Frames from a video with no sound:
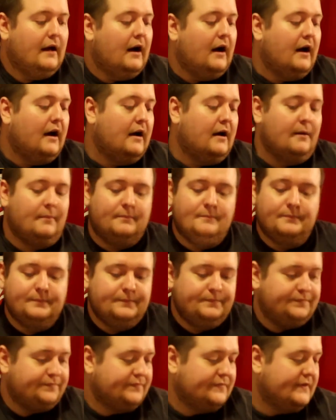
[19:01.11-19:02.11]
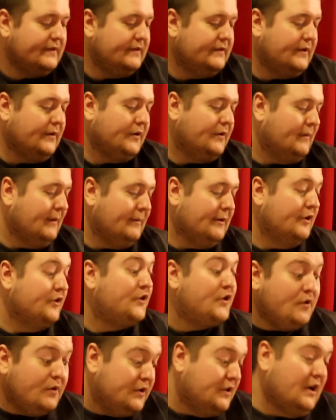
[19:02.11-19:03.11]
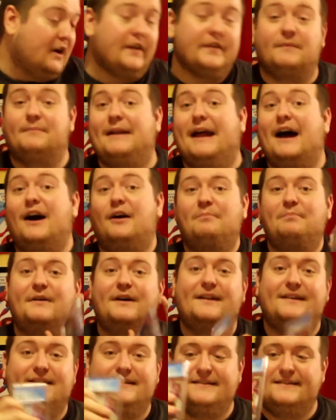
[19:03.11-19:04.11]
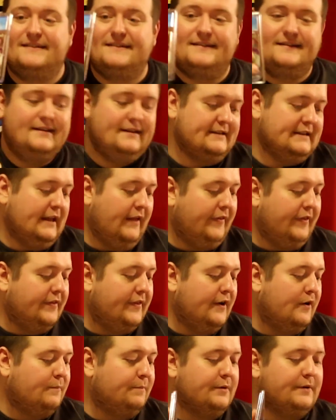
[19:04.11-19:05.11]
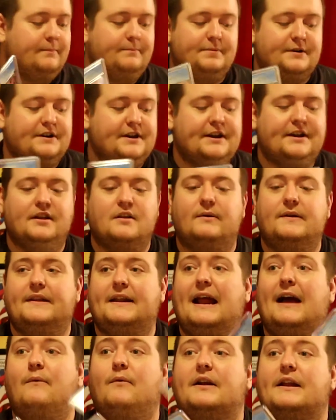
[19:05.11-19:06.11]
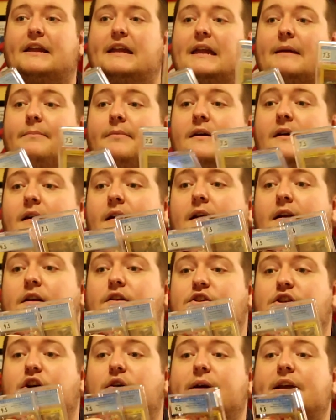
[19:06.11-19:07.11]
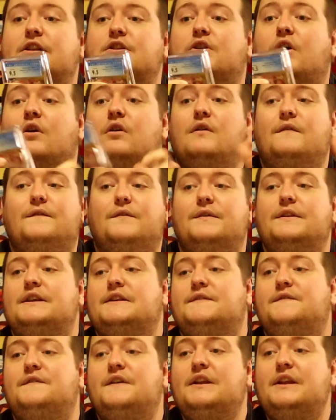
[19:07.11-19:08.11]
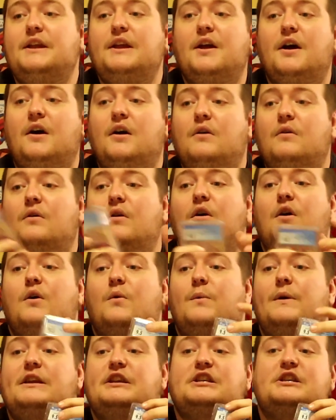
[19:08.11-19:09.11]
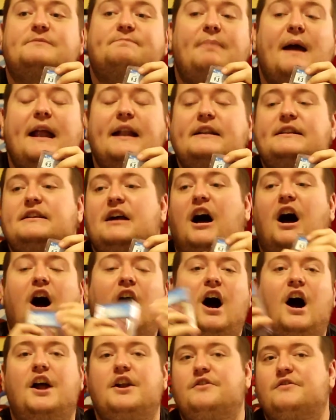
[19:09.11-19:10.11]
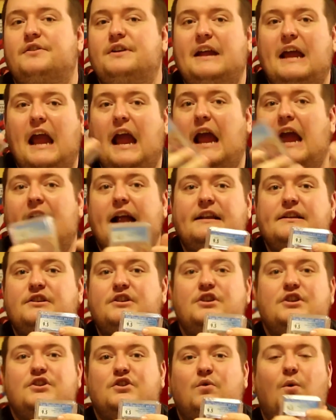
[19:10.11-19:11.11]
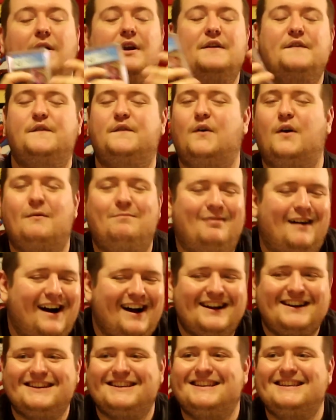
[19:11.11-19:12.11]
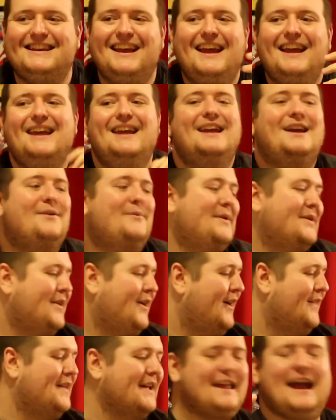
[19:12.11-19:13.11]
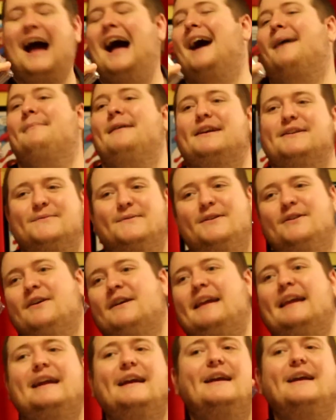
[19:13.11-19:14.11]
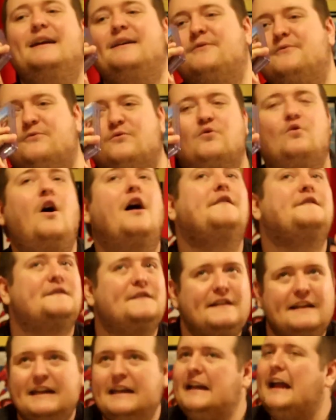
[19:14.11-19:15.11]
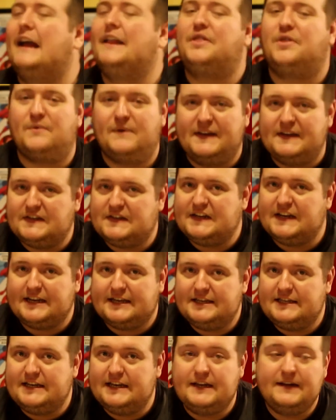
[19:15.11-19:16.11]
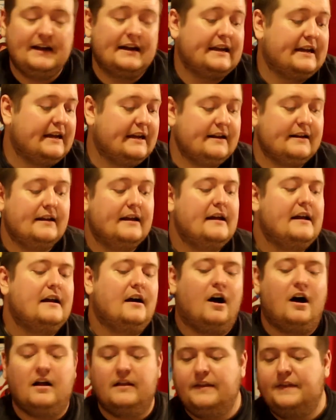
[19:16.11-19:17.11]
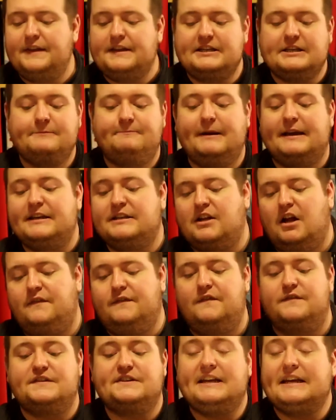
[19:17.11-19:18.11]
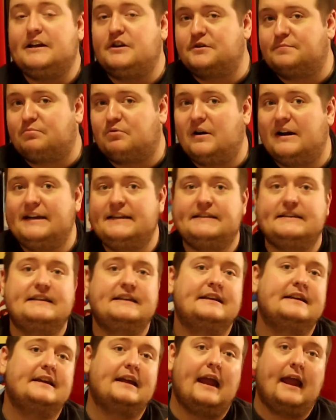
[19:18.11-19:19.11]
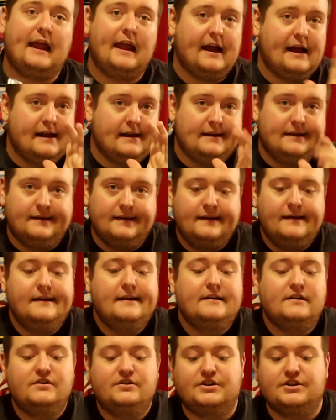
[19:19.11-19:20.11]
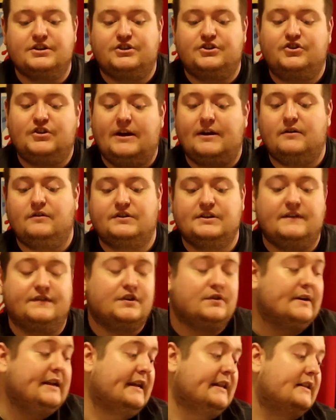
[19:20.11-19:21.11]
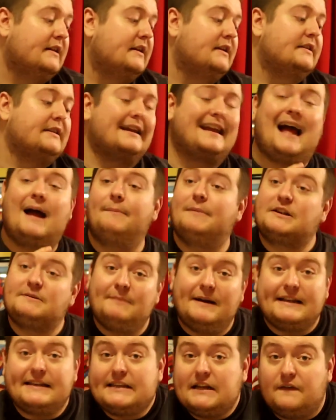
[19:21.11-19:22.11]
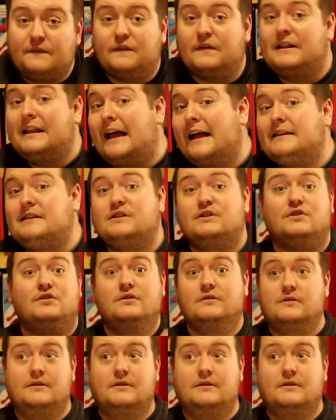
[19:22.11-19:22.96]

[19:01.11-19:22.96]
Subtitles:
Don't know what I'm going to do with all of them now, but there's no particular one that I want to keep. So in total for this video, we spent $124. With all the comics, we're looking roughly at $360. Again, all of this is based off of sales pricing and just general stuff. So again, the comics might sell for less.